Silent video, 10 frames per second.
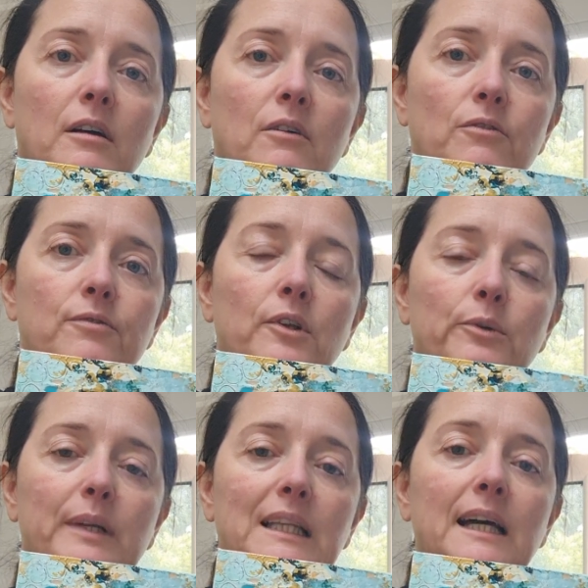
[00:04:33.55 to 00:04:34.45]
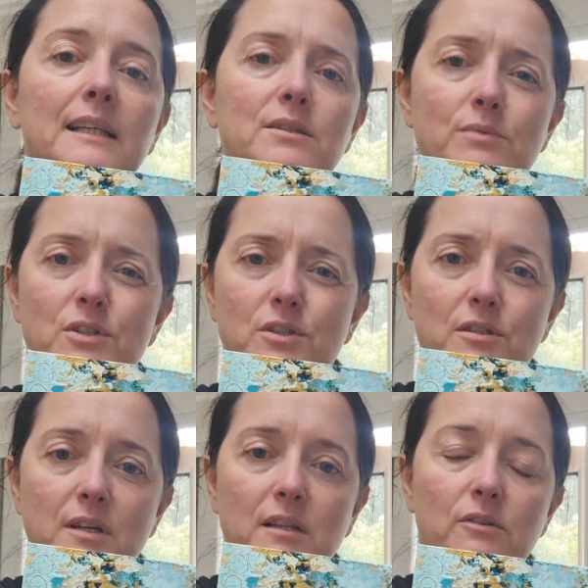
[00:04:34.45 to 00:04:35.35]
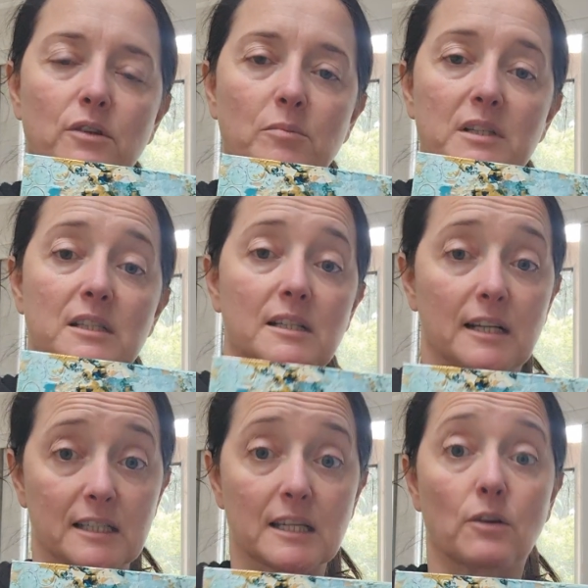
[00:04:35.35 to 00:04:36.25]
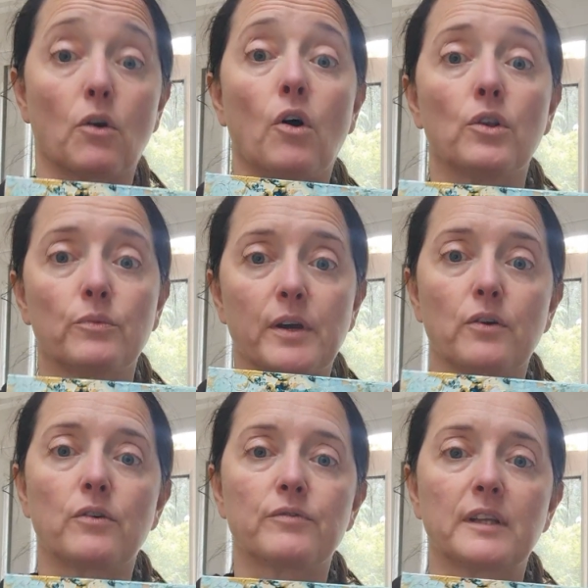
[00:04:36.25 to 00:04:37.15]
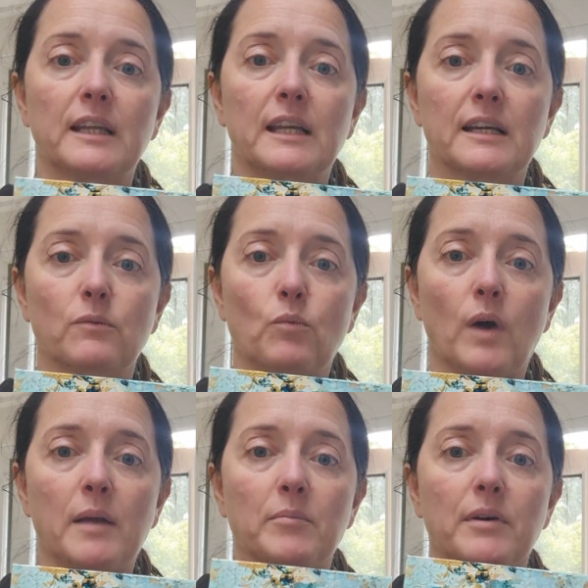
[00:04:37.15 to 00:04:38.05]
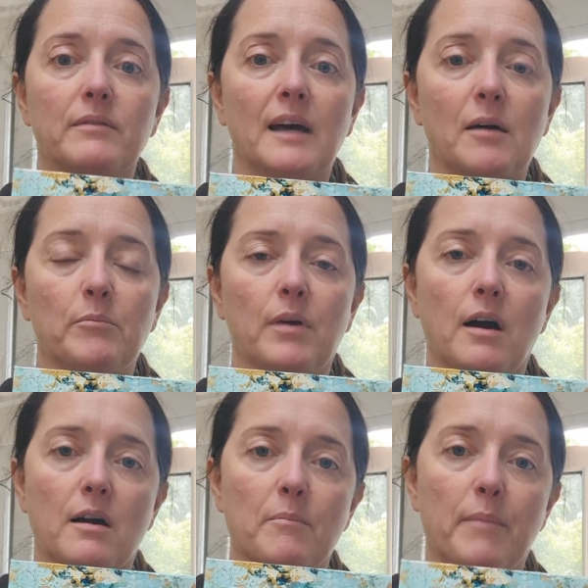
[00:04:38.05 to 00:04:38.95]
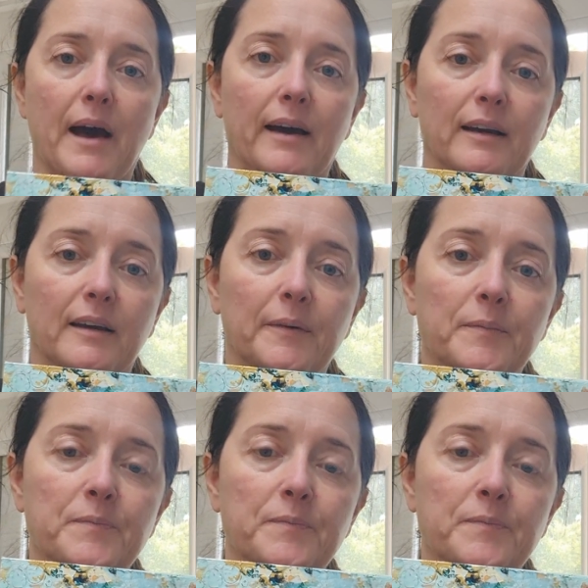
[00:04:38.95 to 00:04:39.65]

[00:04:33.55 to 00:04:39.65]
or following lines, which can look a bit different. I can take it all the way off and then I can wipe that part back.